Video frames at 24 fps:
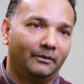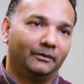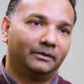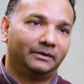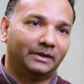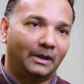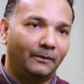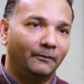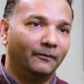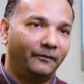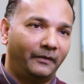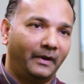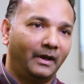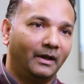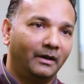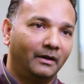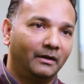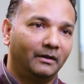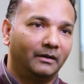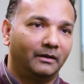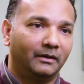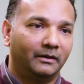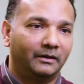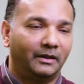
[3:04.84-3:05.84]
Some
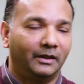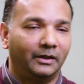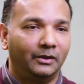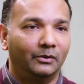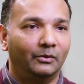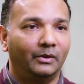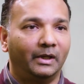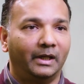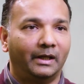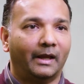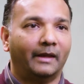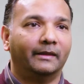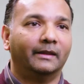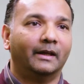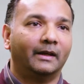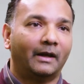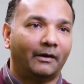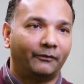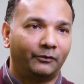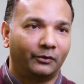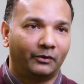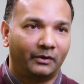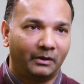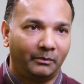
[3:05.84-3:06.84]
failed the unit and
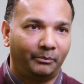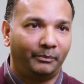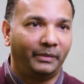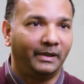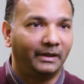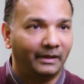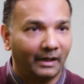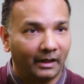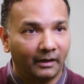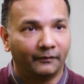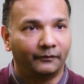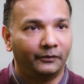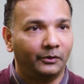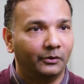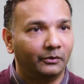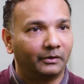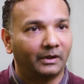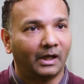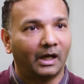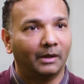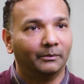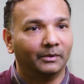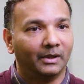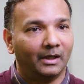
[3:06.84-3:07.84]
then have to repeat that a few
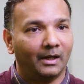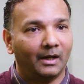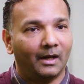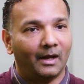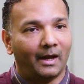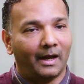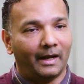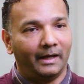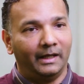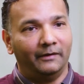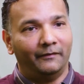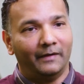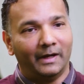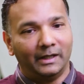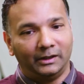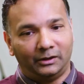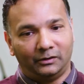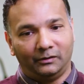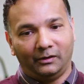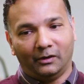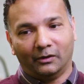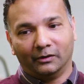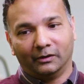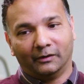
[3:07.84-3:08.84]
times. And
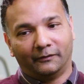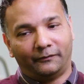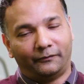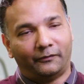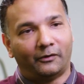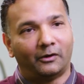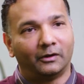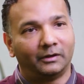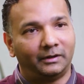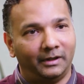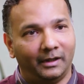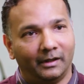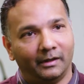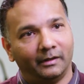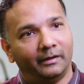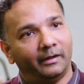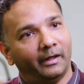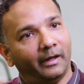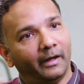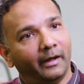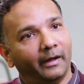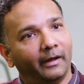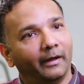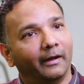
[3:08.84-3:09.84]
eventually on the fourth year,
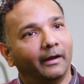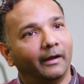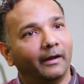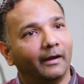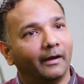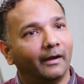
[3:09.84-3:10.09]
they